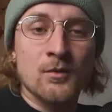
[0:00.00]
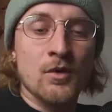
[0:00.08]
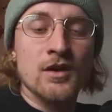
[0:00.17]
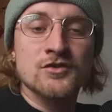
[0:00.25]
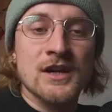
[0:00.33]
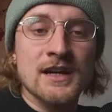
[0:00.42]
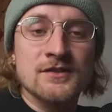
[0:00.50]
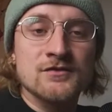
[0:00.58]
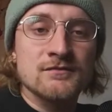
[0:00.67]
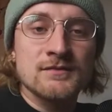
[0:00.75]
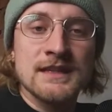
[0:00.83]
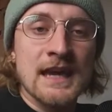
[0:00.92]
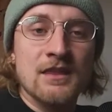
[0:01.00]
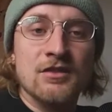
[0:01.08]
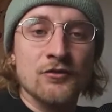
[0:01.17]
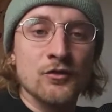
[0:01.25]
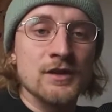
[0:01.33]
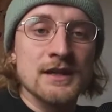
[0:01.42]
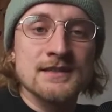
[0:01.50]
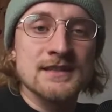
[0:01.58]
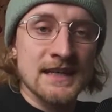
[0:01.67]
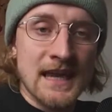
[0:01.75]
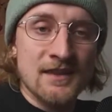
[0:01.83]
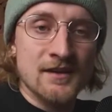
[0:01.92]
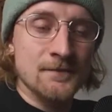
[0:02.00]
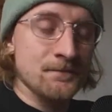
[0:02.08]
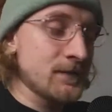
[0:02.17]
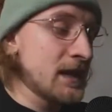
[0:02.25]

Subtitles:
We're all trying to get through this together